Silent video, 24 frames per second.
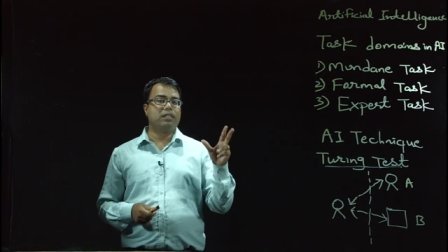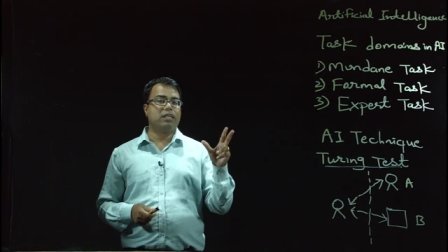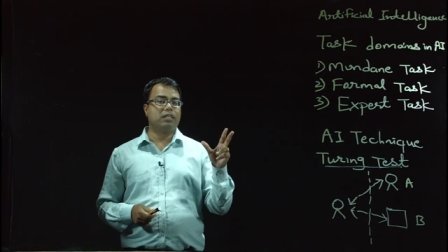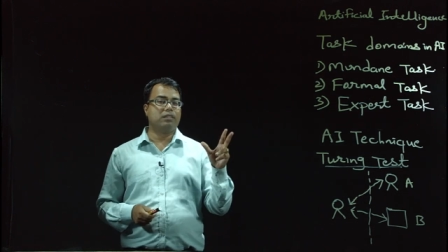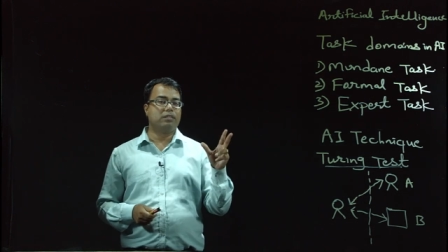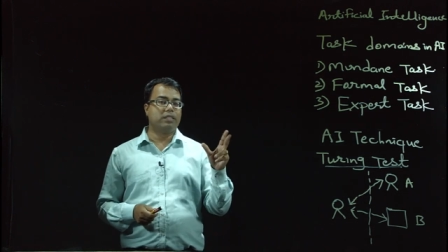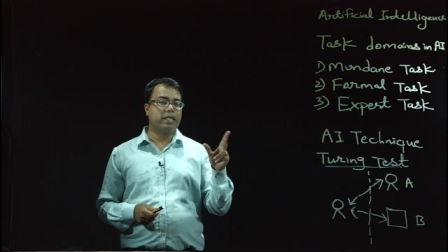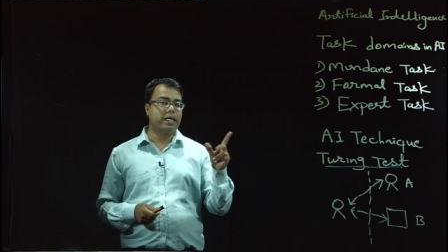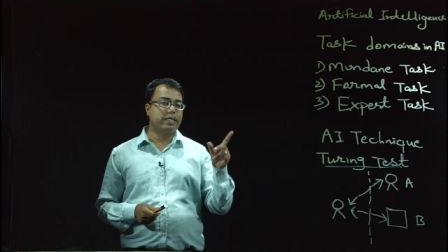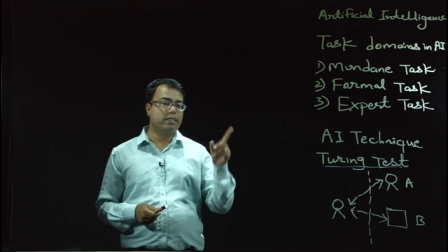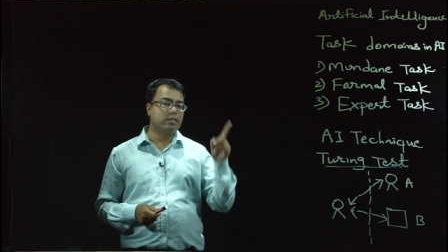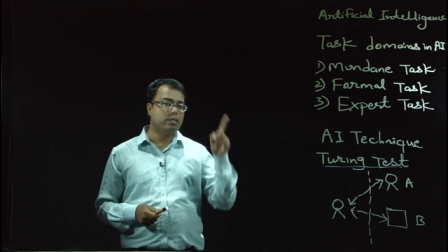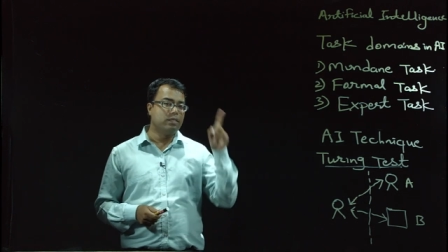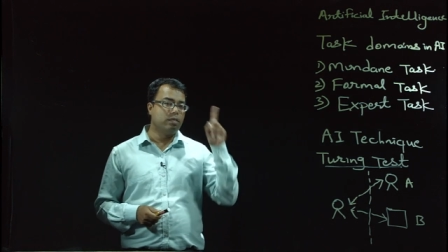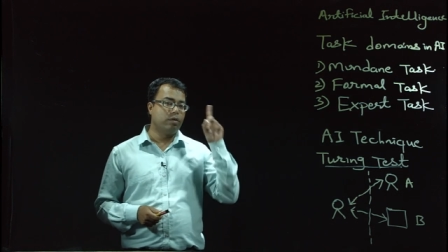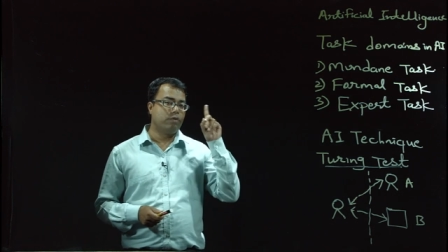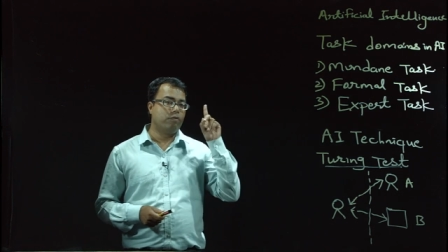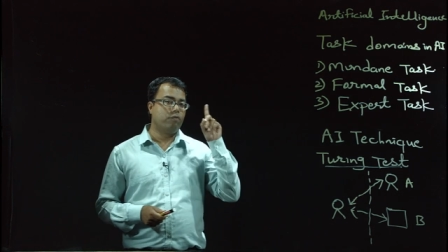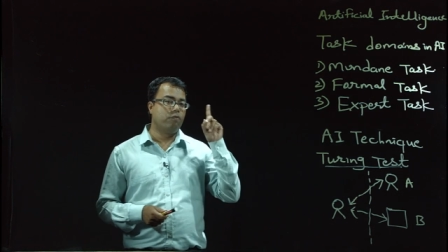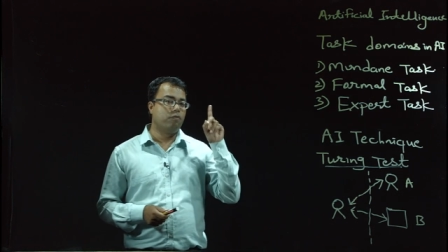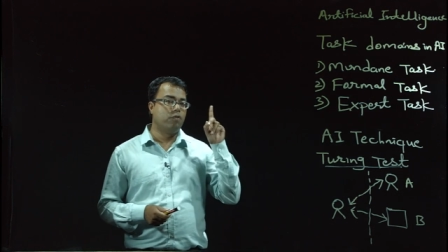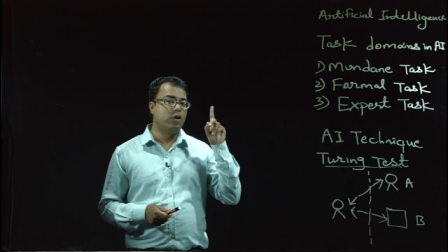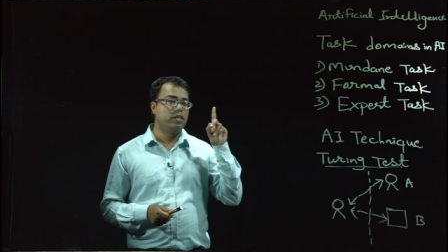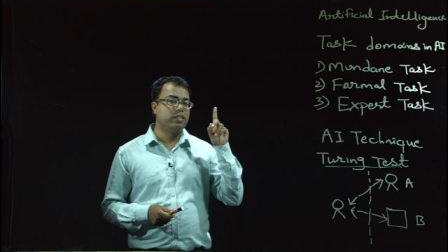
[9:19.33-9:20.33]
the
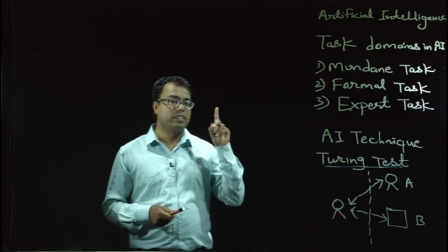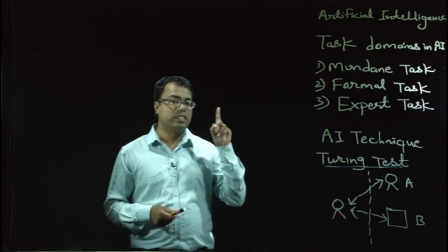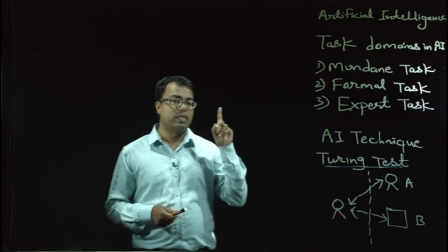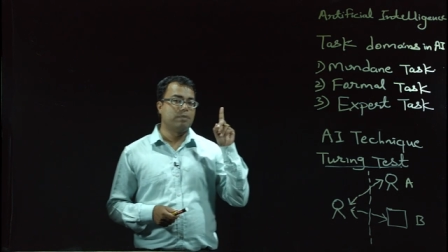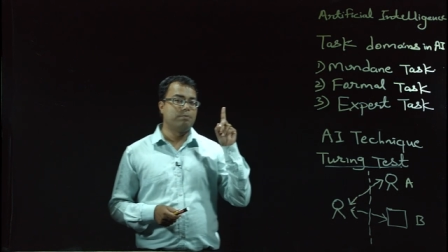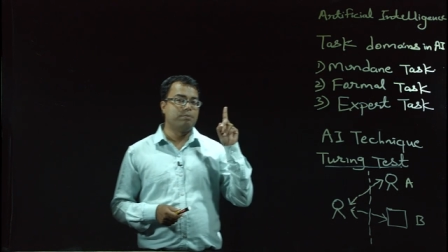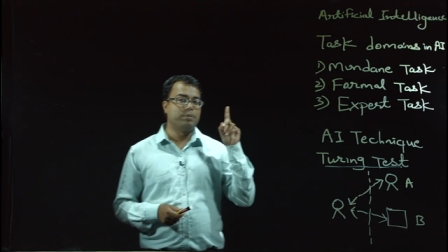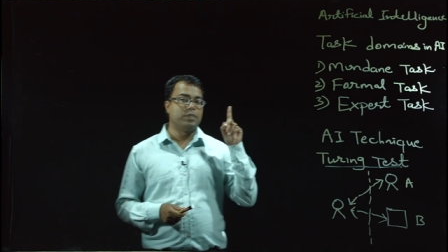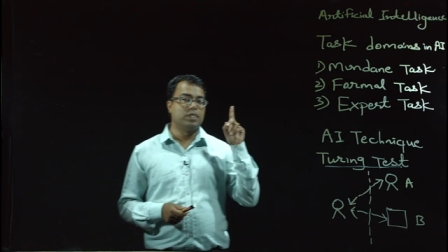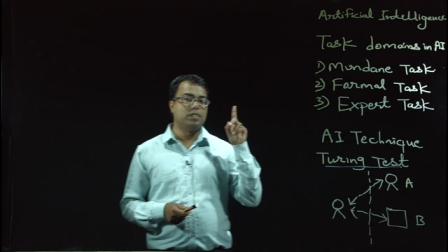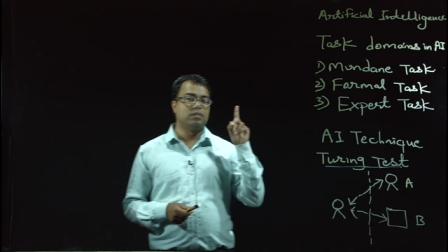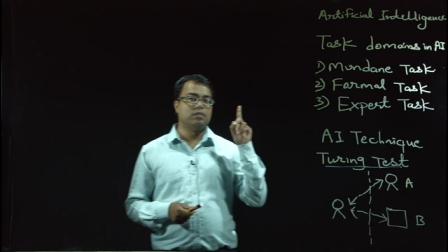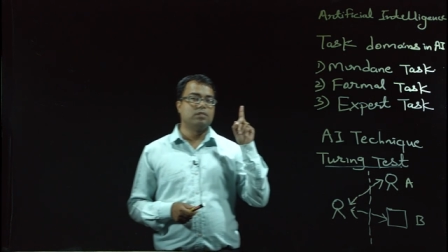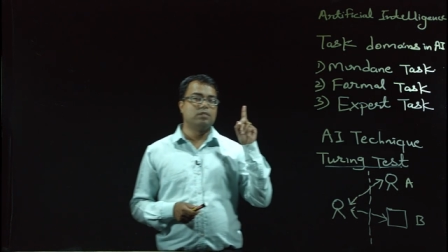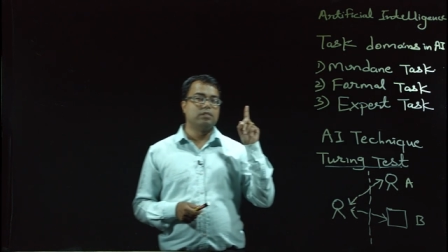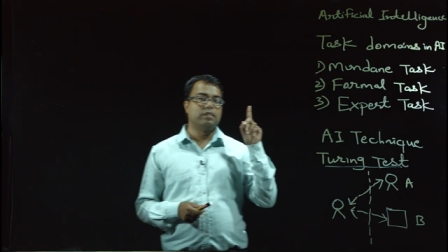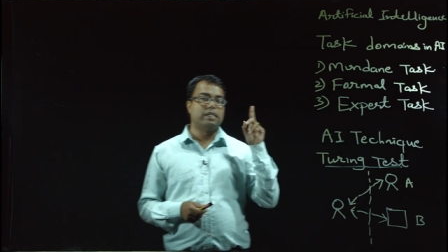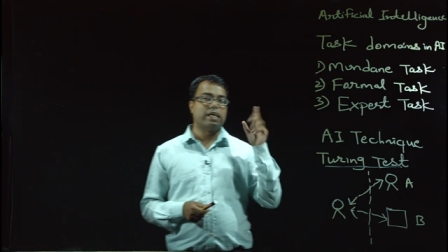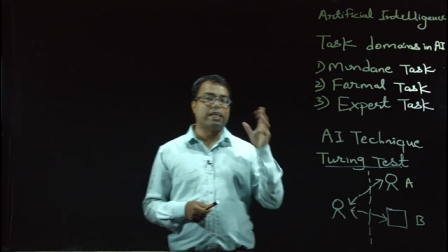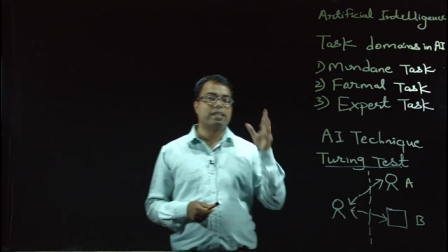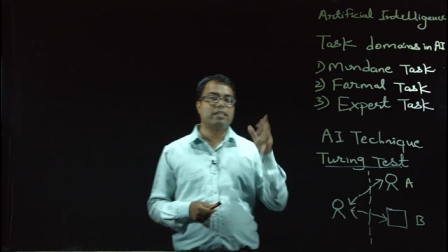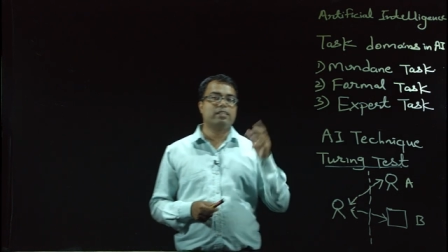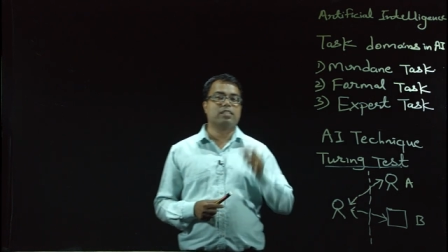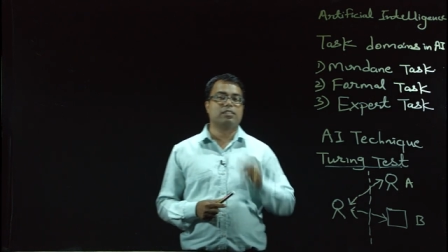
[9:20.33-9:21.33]
then world champion
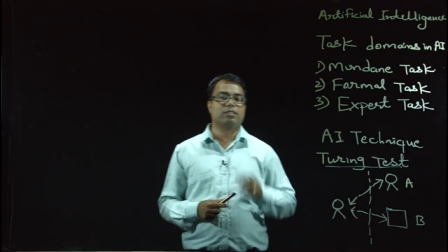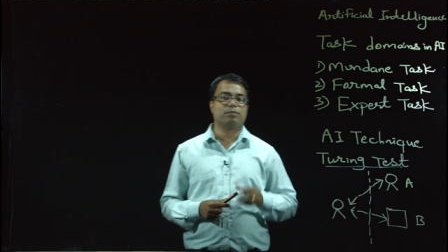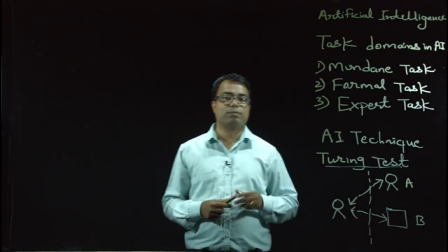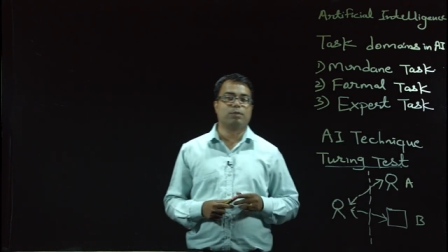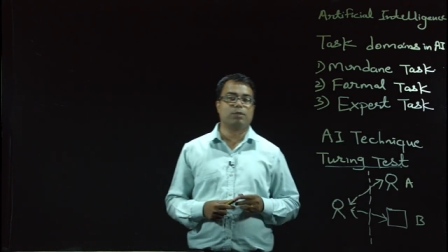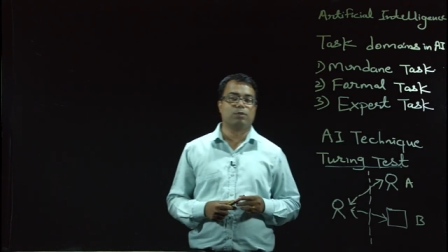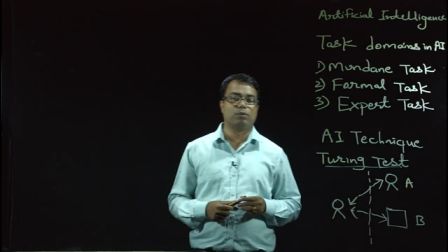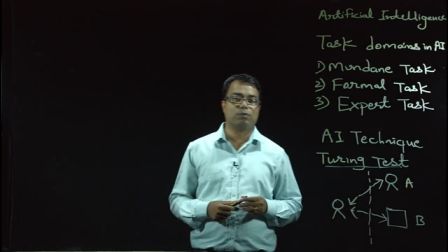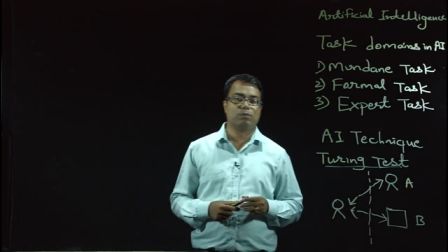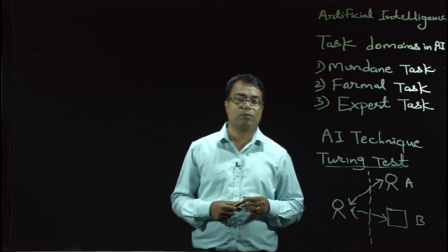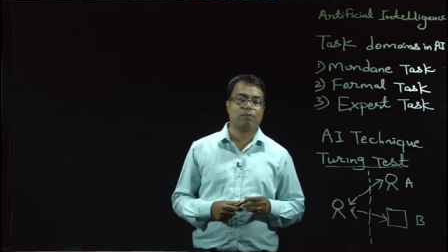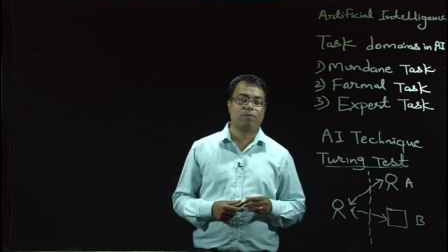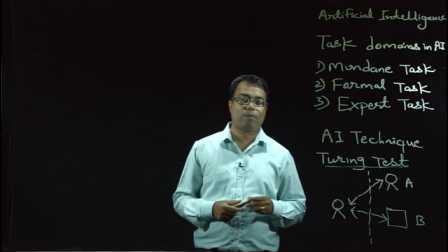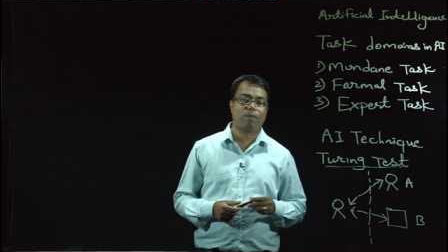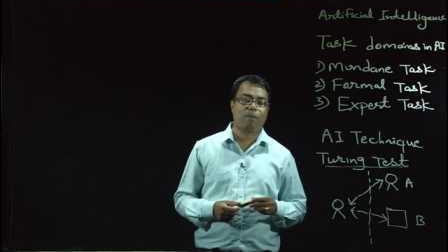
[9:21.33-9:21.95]
Garry Kasparov